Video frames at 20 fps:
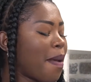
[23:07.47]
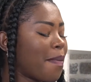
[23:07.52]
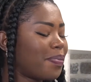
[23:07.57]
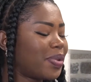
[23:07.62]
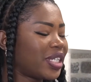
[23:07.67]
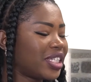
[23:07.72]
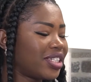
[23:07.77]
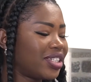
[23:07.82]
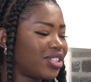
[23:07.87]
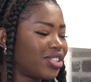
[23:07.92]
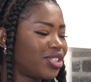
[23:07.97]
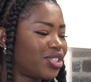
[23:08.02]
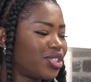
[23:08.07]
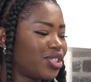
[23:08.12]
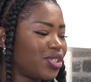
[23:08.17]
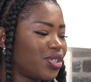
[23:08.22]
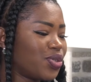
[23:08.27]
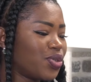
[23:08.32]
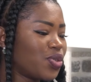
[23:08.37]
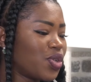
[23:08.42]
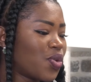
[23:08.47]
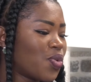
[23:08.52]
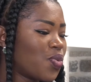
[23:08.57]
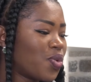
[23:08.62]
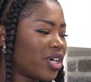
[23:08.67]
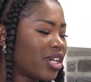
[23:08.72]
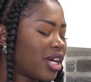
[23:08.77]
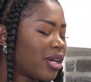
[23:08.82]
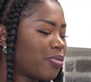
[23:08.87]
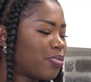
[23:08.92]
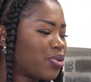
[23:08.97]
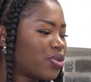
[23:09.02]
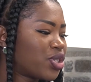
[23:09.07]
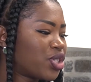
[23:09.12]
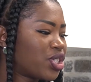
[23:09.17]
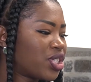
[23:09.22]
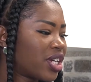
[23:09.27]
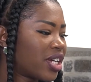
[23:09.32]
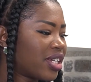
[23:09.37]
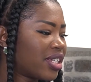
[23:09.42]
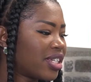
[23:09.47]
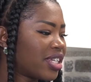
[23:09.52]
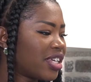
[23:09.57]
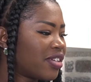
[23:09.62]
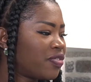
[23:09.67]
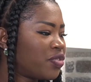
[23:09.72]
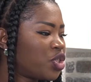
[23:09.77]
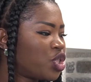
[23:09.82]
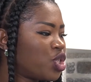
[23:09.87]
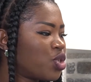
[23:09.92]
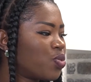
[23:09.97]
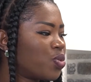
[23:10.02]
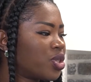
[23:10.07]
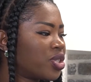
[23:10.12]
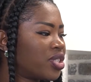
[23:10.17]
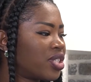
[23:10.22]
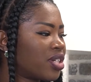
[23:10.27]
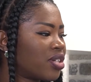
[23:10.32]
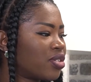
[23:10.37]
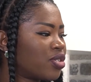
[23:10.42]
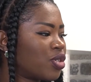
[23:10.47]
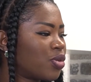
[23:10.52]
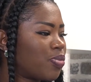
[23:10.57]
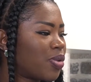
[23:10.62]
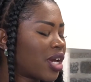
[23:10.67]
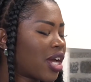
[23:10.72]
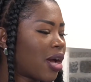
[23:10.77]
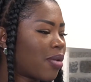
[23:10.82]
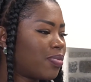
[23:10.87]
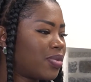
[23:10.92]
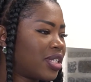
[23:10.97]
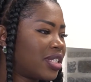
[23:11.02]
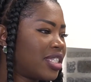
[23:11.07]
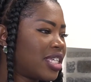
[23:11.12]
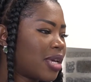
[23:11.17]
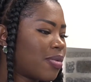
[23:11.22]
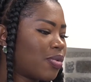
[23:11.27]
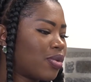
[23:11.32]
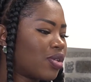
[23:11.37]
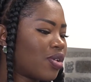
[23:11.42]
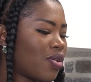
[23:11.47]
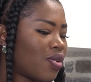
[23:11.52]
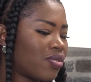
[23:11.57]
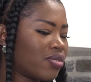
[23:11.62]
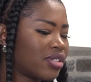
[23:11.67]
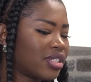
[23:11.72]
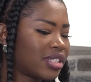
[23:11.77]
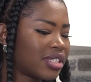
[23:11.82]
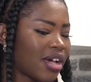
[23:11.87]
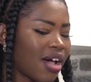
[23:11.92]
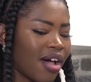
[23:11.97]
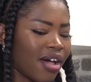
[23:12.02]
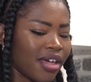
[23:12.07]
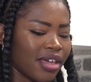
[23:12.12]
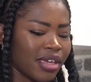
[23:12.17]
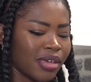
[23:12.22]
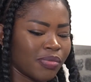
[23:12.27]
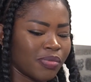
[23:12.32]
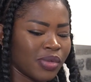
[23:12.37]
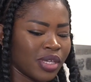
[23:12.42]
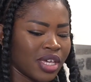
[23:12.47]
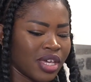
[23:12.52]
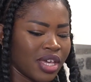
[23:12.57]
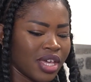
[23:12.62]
But do you know what I appreciate? If she was there to pick up the table all the time,